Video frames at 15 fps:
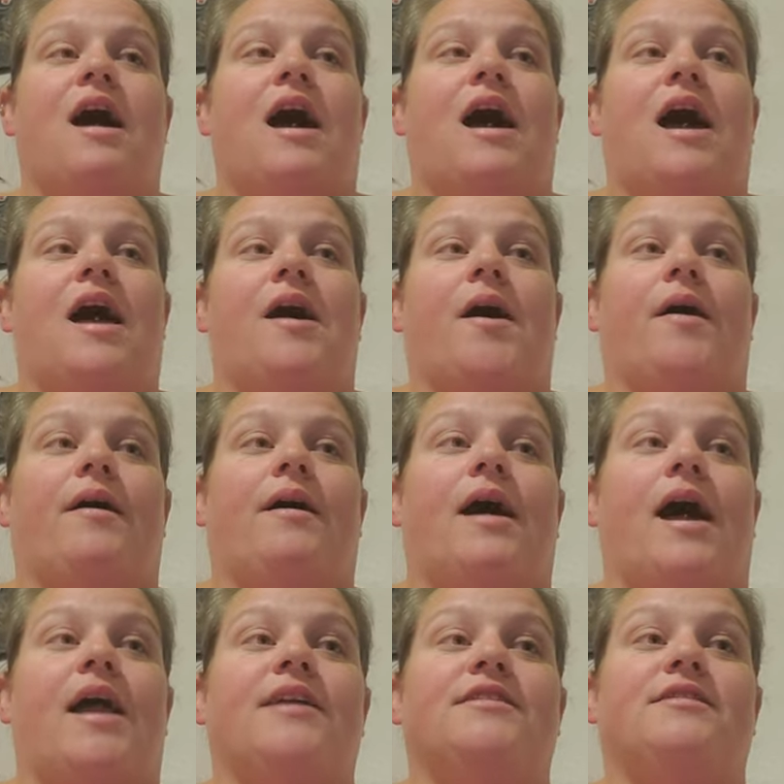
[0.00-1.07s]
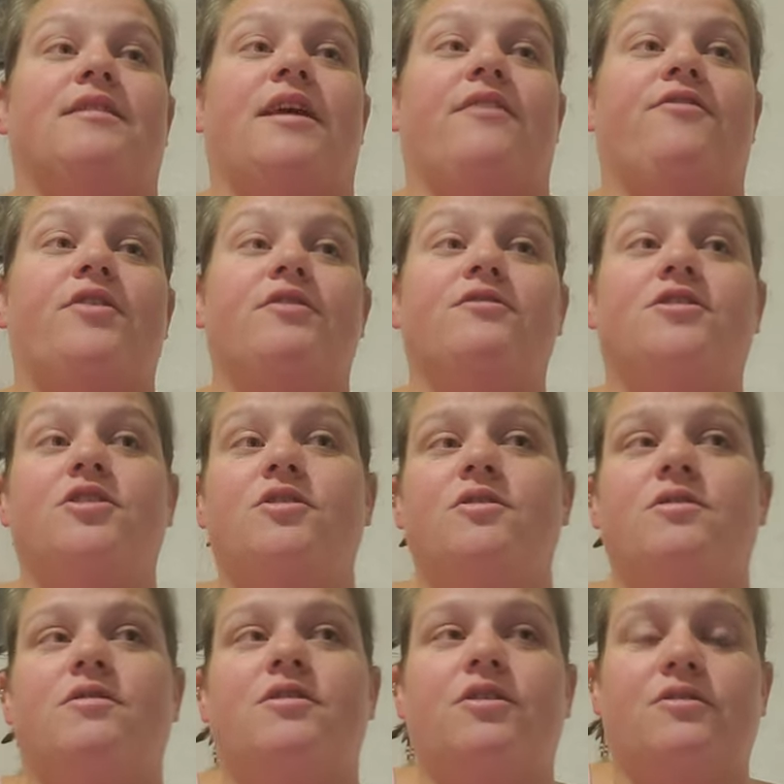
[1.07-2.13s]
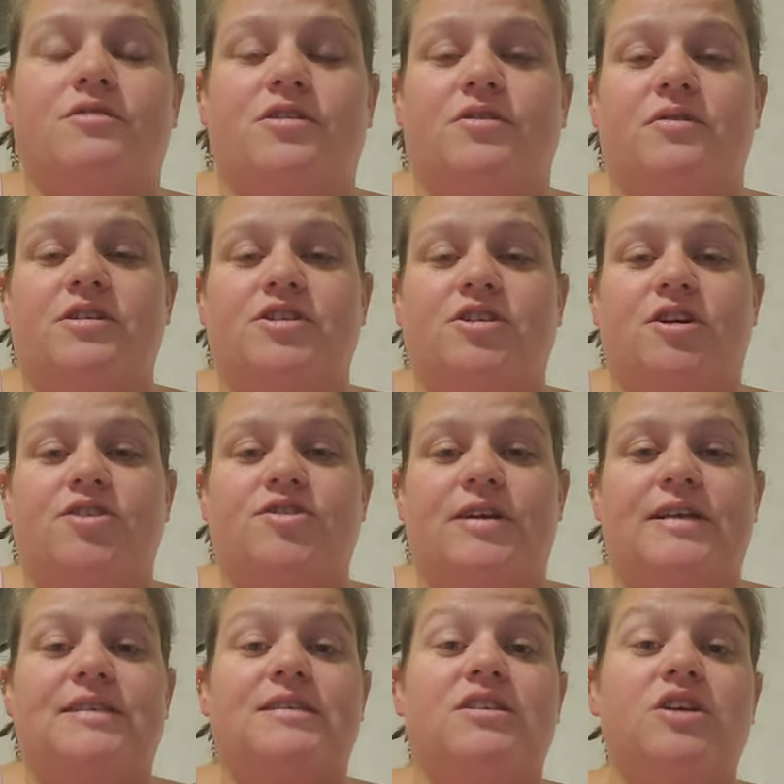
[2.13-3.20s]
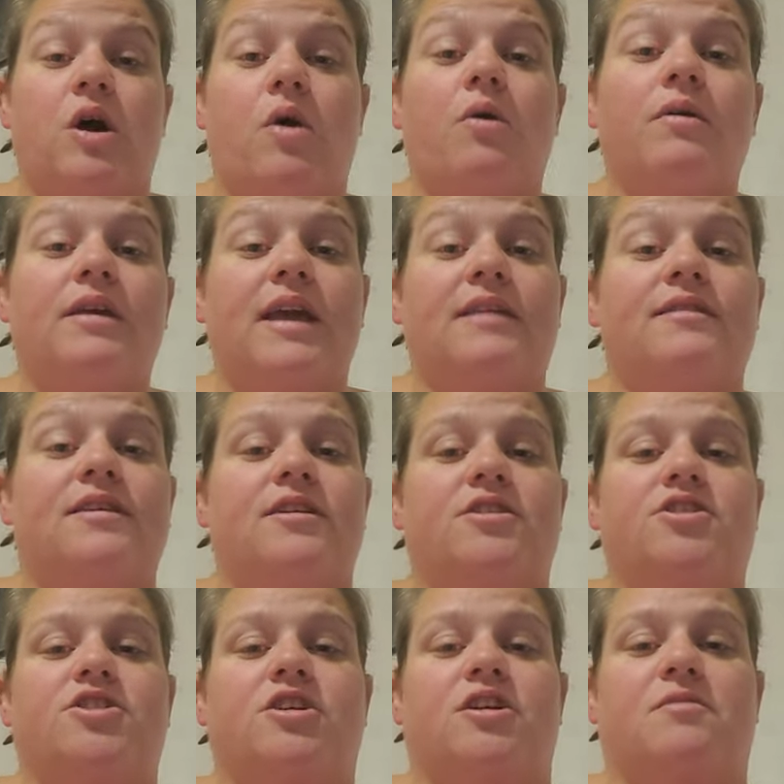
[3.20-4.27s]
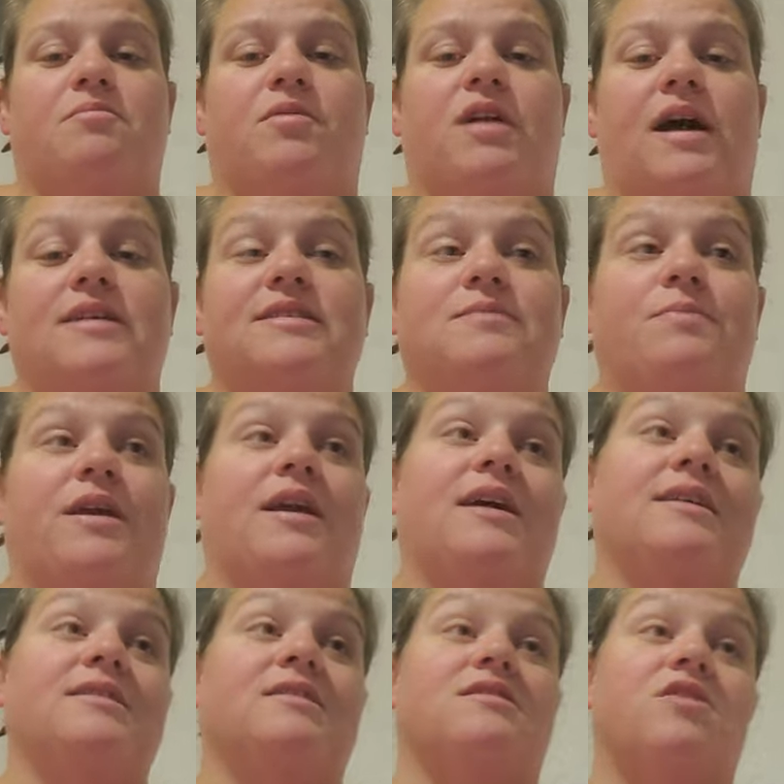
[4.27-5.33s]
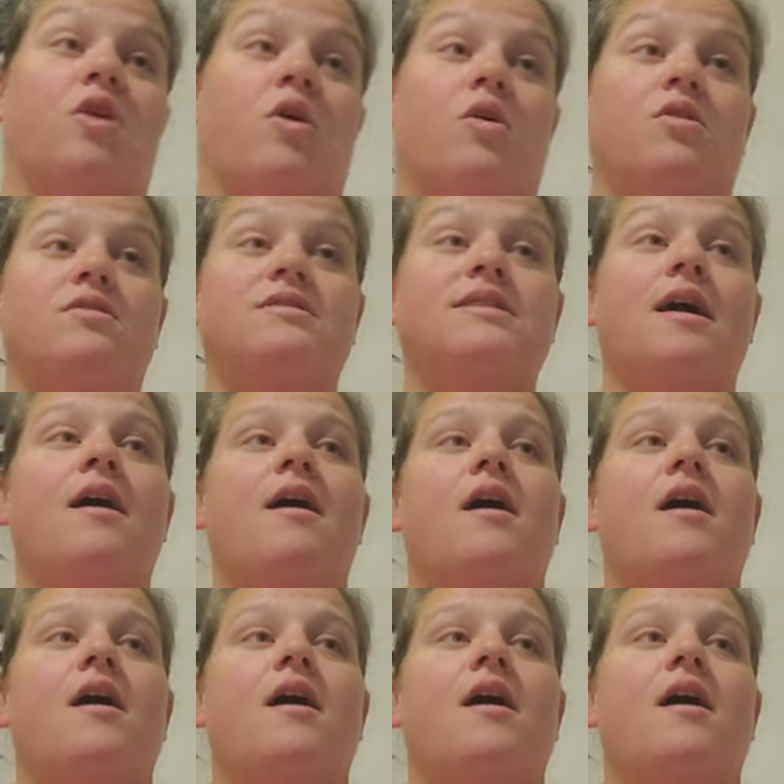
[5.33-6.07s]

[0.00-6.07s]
Uh, I if you do do Ensure drinks, don't get the Ensure Plus because those